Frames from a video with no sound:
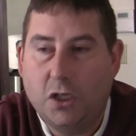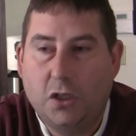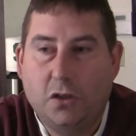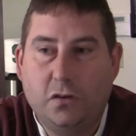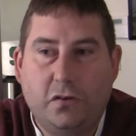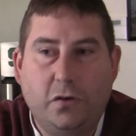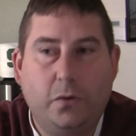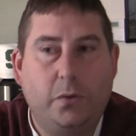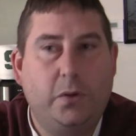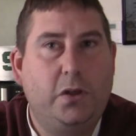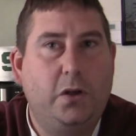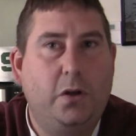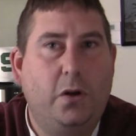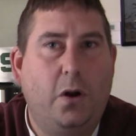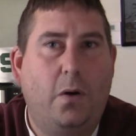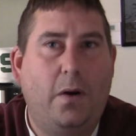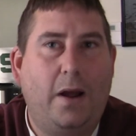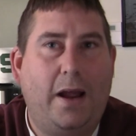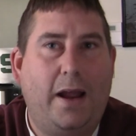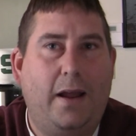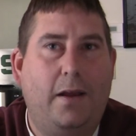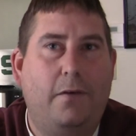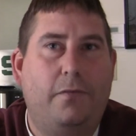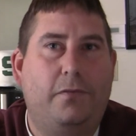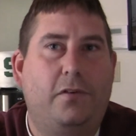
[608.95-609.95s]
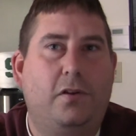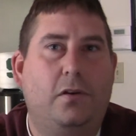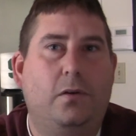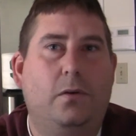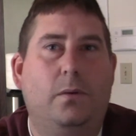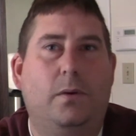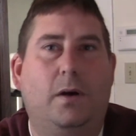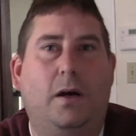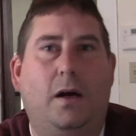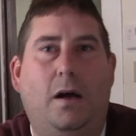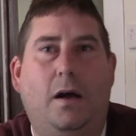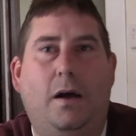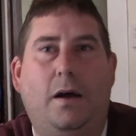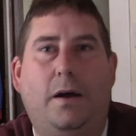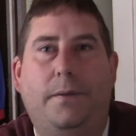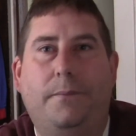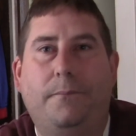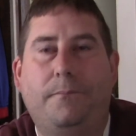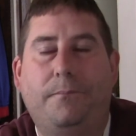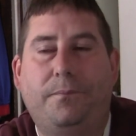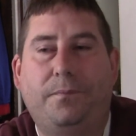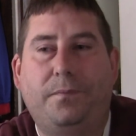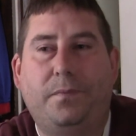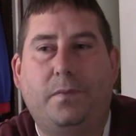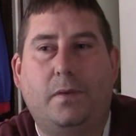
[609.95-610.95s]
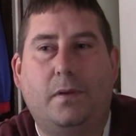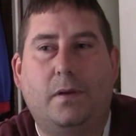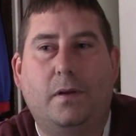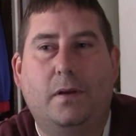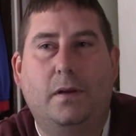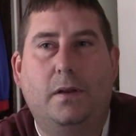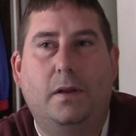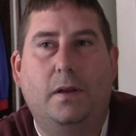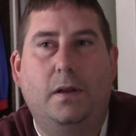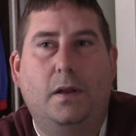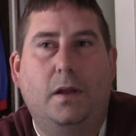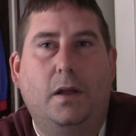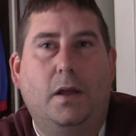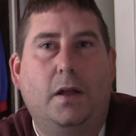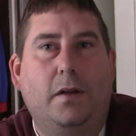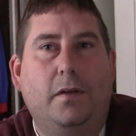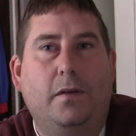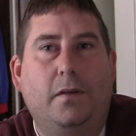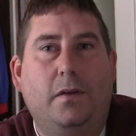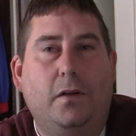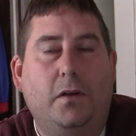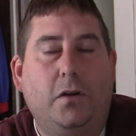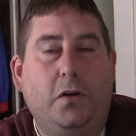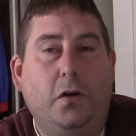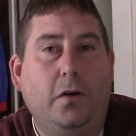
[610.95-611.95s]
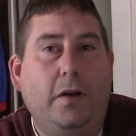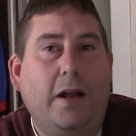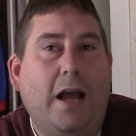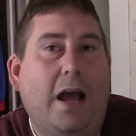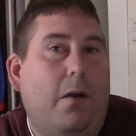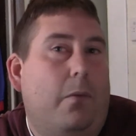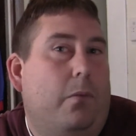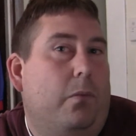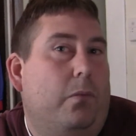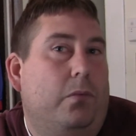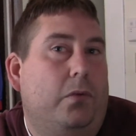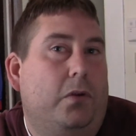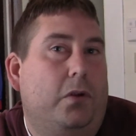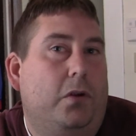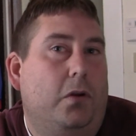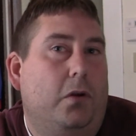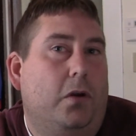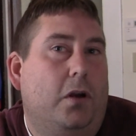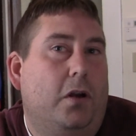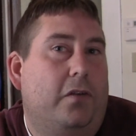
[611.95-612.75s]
So you don't have to, you